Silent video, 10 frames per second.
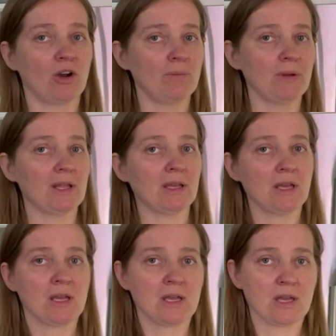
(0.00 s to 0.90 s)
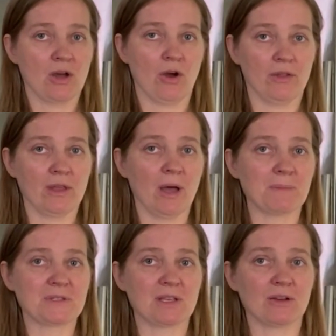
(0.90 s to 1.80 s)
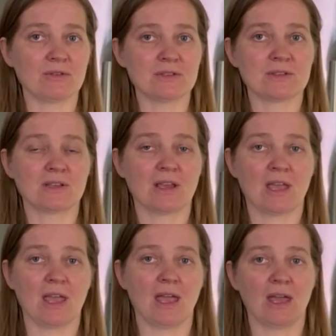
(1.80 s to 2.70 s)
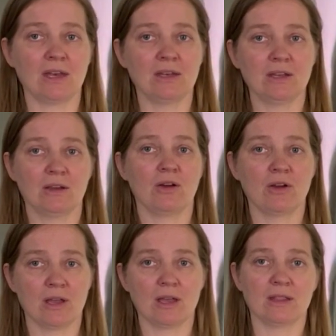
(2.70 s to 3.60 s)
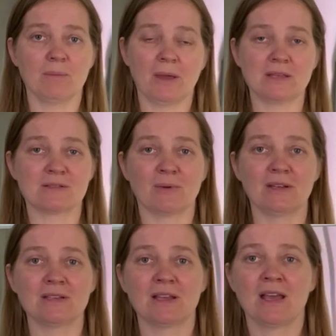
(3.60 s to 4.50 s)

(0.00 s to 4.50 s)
carpeting on the upstairs and in the basement.